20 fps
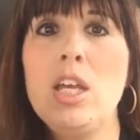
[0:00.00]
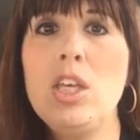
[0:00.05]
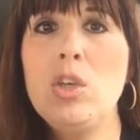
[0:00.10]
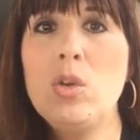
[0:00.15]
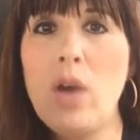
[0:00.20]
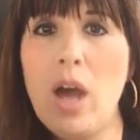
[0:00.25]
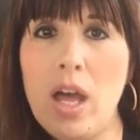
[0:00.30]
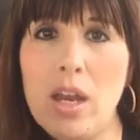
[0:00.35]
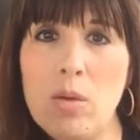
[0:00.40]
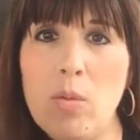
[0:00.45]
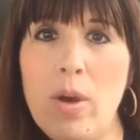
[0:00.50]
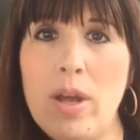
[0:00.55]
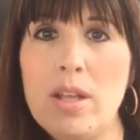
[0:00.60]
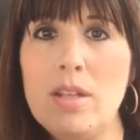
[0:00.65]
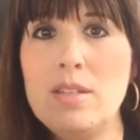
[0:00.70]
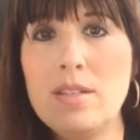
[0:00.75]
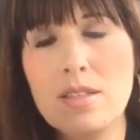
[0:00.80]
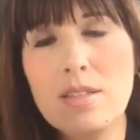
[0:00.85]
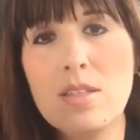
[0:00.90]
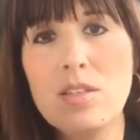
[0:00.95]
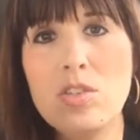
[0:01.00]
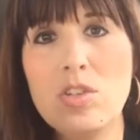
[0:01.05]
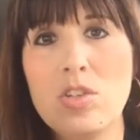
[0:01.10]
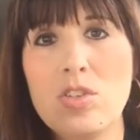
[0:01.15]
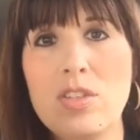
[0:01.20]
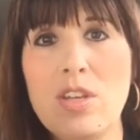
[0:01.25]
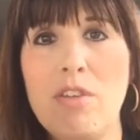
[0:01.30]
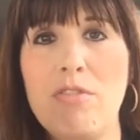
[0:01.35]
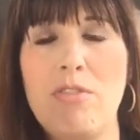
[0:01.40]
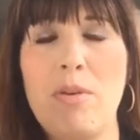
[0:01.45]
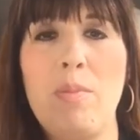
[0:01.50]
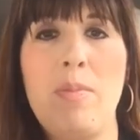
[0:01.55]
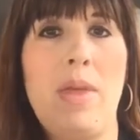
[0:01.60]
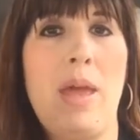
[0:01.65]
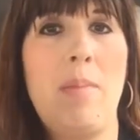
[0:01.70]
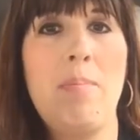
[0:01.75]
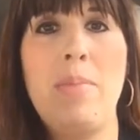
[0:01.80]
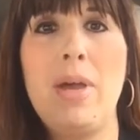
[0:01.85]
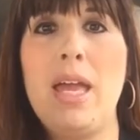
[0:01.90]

you kind of want to distance yourself from them.